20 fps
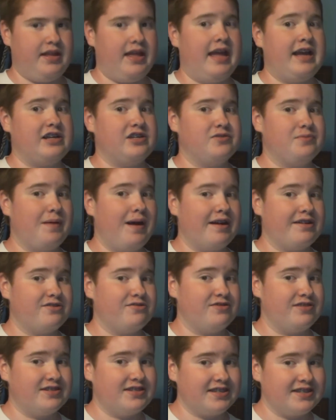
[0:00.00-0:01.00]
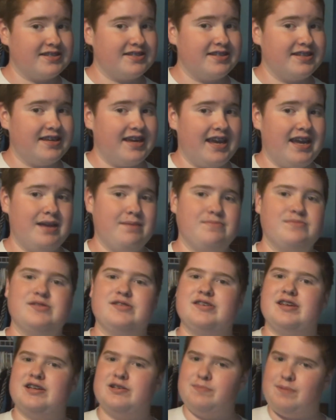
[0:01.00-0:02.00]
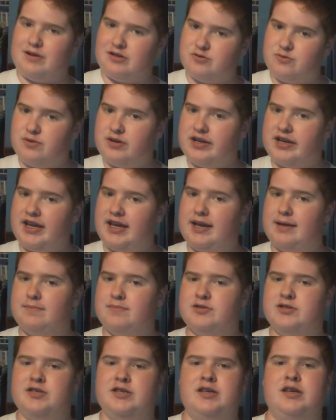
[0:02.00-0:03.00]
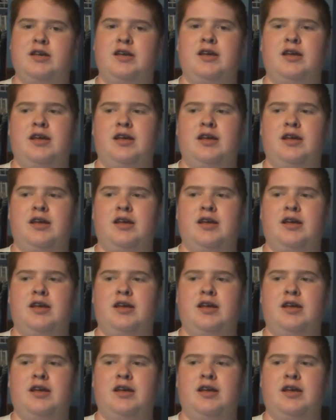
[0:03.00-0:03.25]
Xbox 360 games as Xbox One games.